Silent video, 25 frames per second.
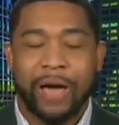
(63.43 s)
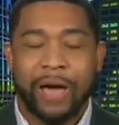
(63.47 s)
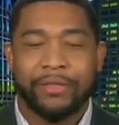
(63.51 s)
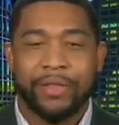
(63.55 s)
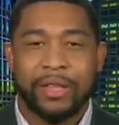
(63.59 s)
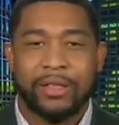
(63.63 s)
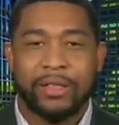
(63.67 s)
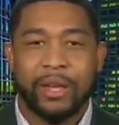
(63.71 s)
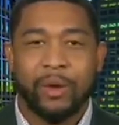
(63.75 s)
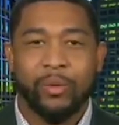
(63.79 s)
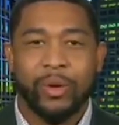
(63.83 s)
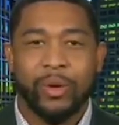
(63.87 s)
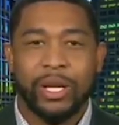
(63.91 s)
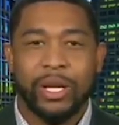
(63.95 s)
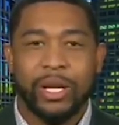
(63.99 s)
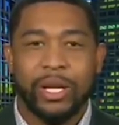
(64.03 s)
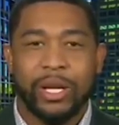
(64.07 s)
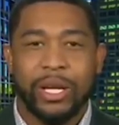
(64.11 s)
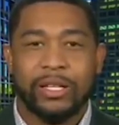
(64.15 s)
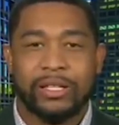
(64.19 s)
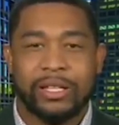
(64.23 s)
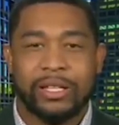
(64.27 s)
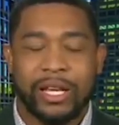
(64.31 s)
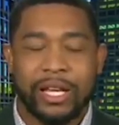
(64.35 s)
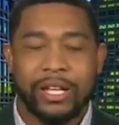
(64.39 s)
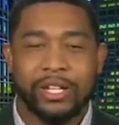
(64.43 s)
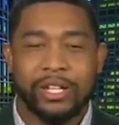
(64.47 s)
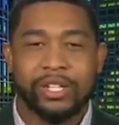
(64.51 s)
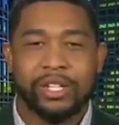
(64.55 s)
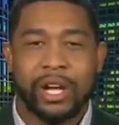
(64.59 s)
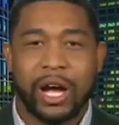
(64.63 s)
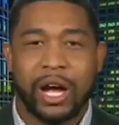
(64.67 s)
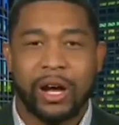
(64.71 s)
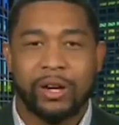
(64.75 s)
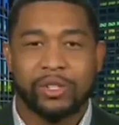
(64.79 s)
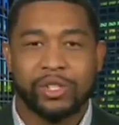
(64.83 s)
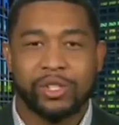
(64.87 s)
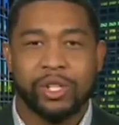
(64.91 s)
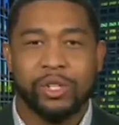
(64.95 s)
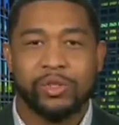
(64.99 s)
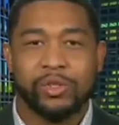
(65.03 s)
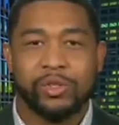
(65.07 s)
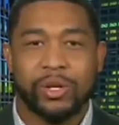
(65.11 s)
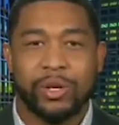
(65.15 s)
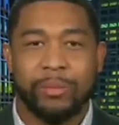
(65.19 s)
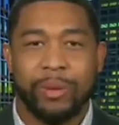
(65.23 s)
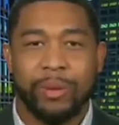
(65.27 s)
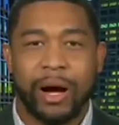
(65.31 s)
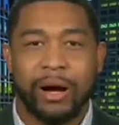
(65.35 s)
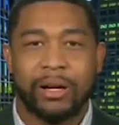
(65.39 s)
I think that we need to teach our
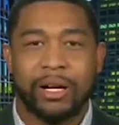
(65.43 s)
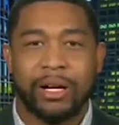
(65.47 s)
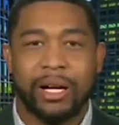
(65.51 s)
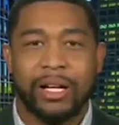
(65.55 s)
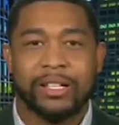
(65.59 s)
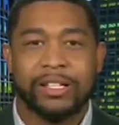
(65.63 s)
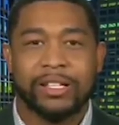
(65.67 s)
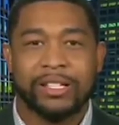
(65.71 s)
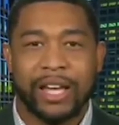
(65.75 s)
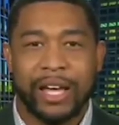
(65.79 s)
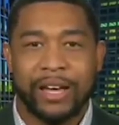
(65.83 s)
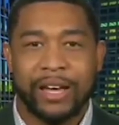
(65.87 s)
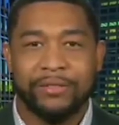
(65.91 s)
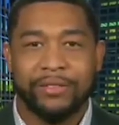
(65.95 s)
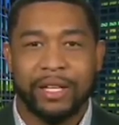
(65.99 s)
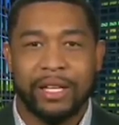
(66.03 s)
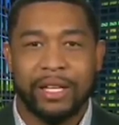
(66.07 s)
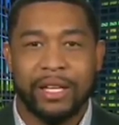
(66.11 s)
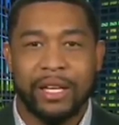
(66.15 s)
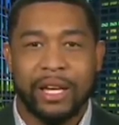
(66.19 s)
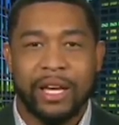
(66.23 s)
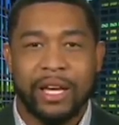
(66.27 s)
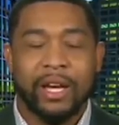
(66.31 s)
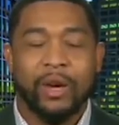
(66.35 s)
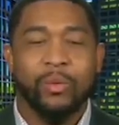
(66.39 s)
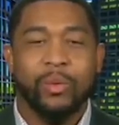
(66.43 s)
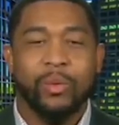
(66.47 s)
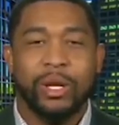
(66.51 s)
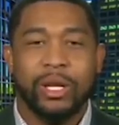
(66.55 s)
children about gun safety.